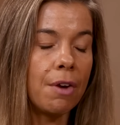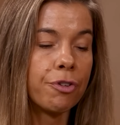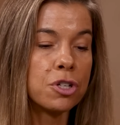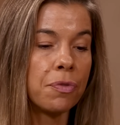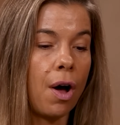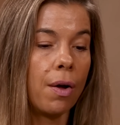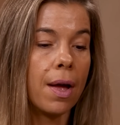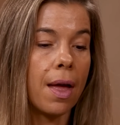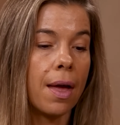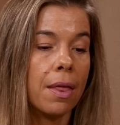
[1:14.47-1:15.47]
first of all,
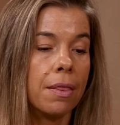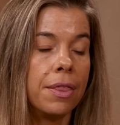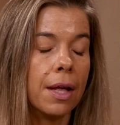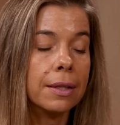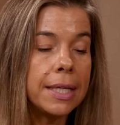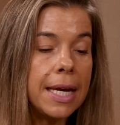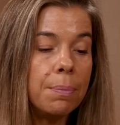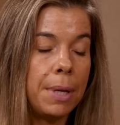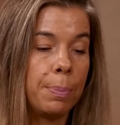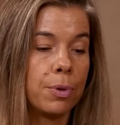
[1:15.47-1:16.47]
the
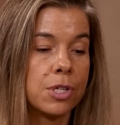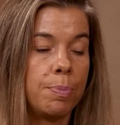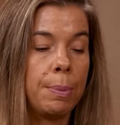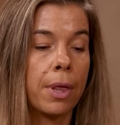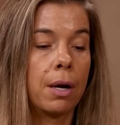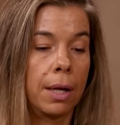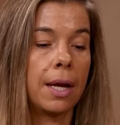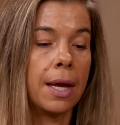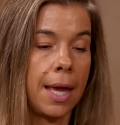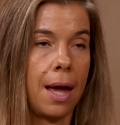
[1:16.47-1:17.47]
elite people, so people that are
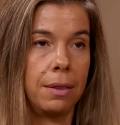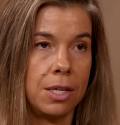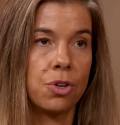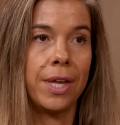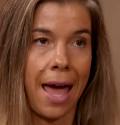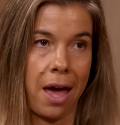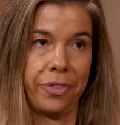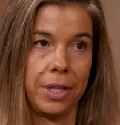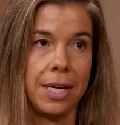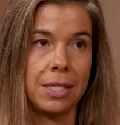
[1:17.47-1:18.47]
like, again, these are the
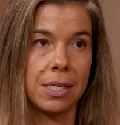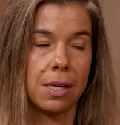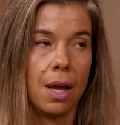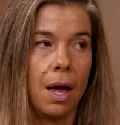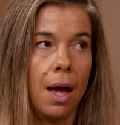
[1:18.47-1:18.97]
athletes,